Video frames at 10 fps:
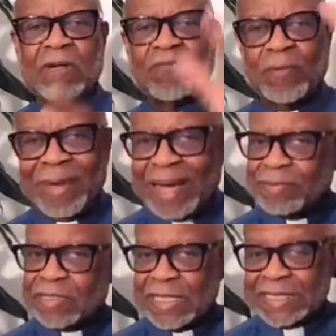up for
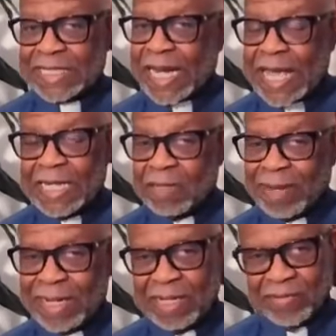Bible study tonight here in
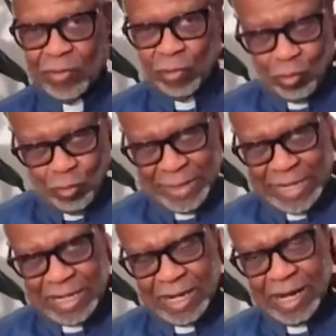my living room,
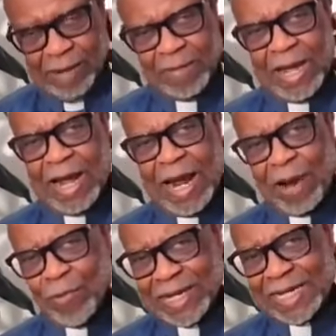and uh,
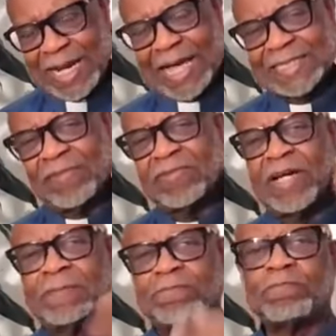I recognize I've
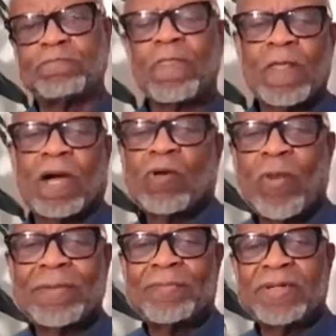done
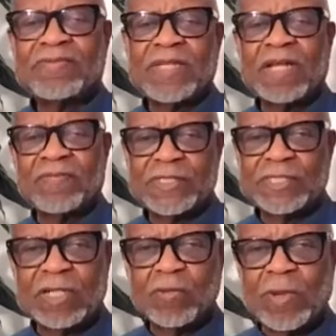quite a bit of
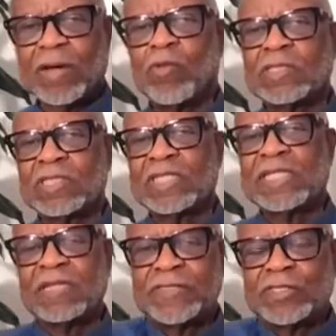television. And when I go into the
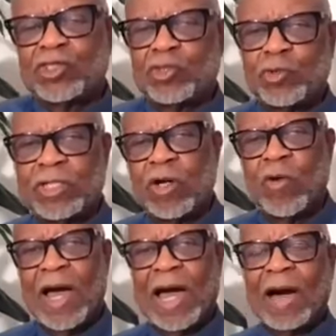television
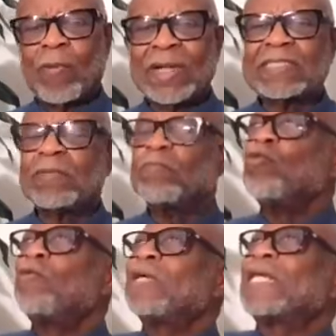studio, I watch them
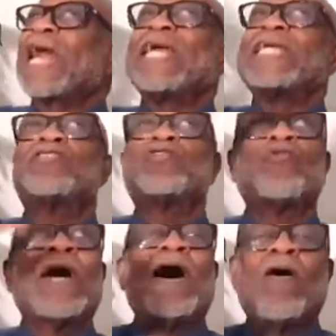moving lights
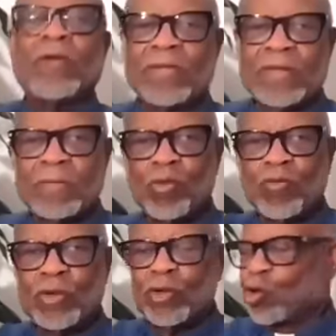around and they're
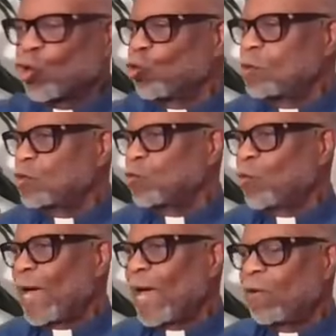moving curtains
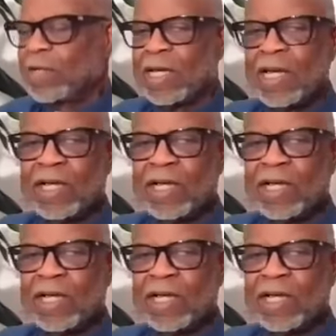around and